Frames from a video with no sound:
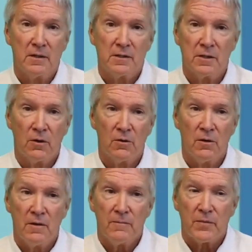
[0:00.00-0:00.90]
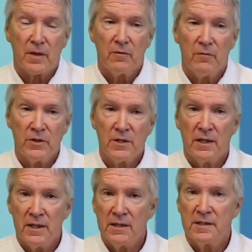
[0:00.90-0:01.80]
So vision
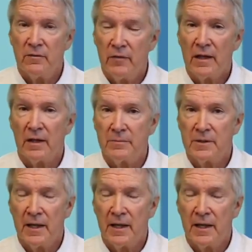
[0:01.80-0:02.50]
is developed.